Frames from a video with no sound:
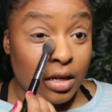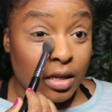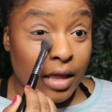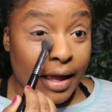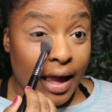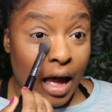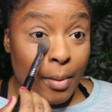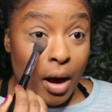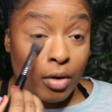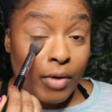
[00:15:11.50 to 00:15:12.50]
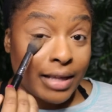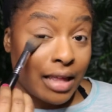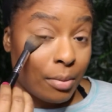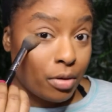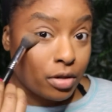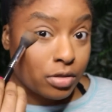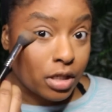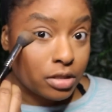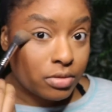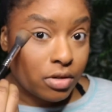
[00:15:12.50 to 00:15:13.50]
Like, how about write that book you
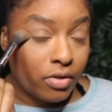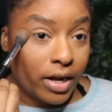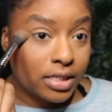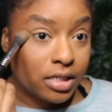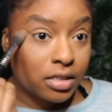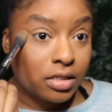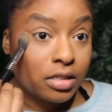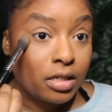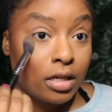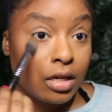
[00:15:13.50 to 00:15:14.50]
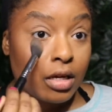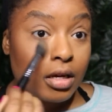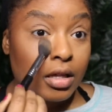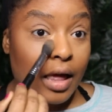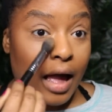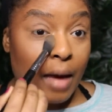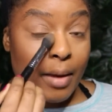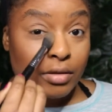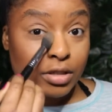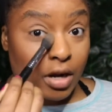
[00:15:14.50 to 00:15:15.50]
said you was going to write, sis? Like, how
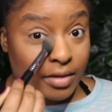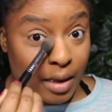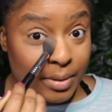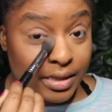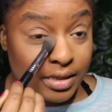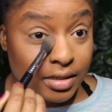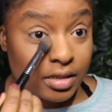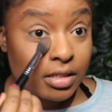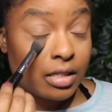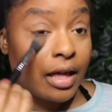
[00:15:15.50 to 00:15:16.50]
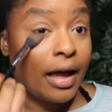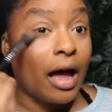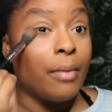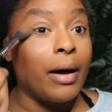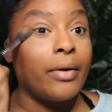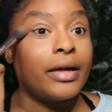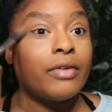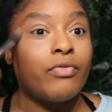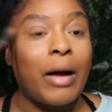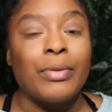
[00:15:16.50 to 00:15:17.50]
about start that business? Like, how about
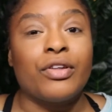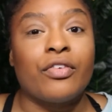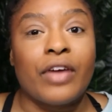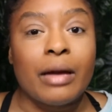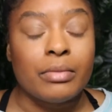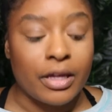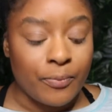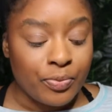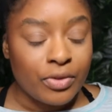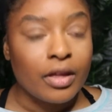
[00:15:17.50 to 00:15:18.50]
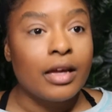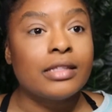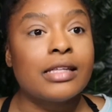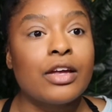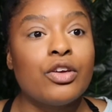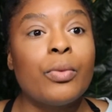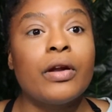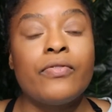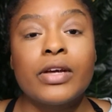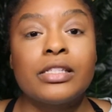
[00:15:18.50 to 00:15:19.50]
get right with your family? It's like you want
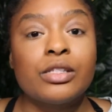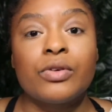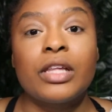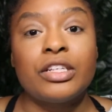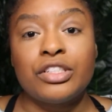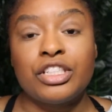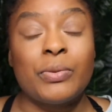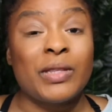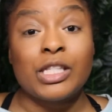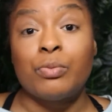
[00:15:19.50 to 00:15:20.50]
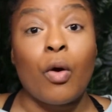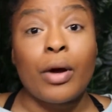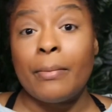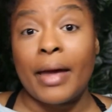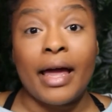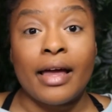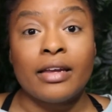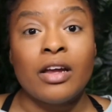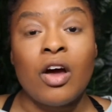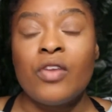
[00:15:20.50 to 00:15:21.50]
to fix this relationship with this broken
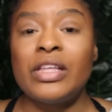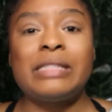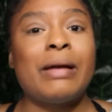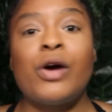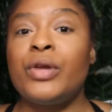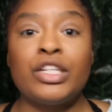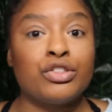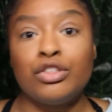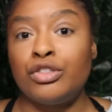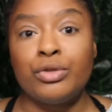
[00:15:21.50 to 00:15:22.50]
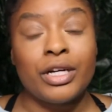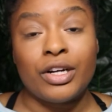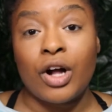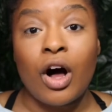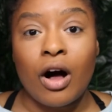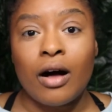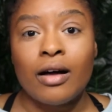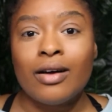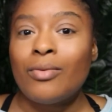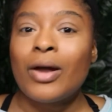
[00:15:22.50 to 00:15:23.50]
man, this man who didn't treat you good at all.
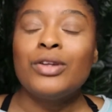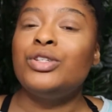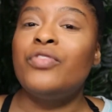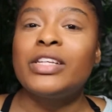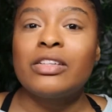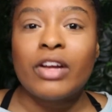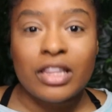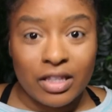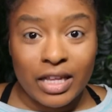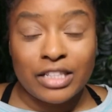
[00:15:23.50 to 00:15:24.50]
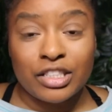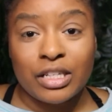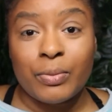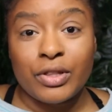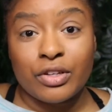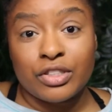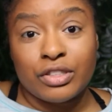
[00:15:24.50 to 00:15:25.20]
Why don't you fix the relationship with your...